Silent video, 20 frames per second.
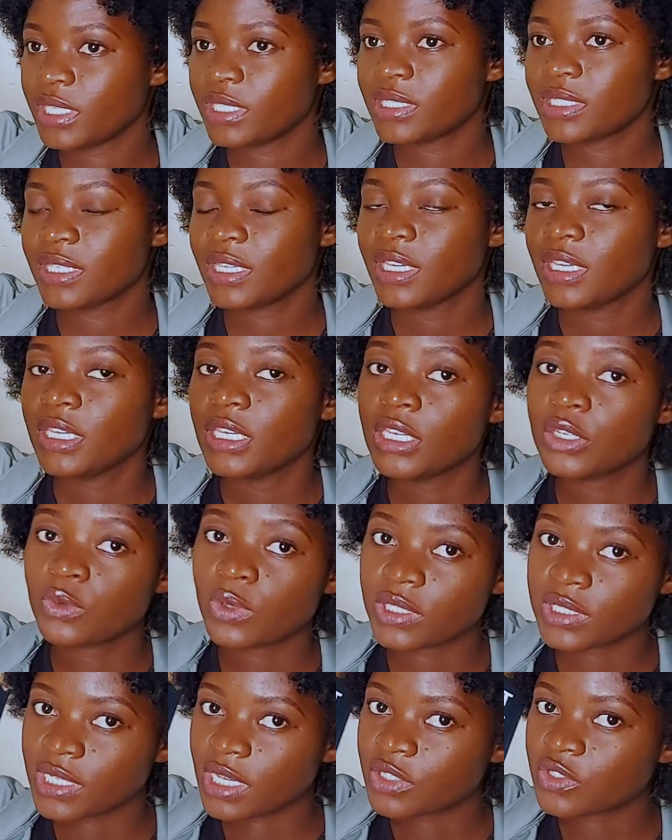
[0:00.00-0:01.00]
this, it
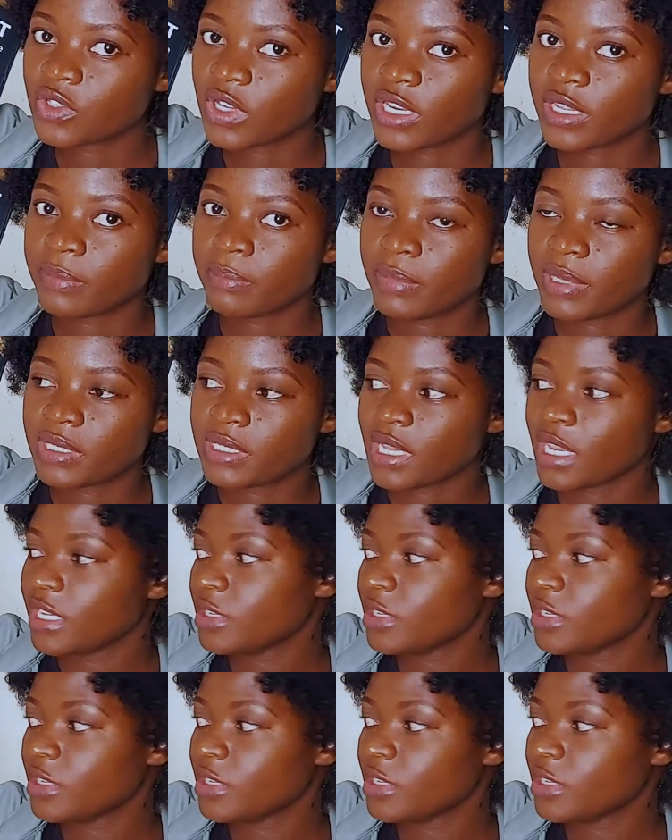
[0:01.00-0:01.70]
was actually better.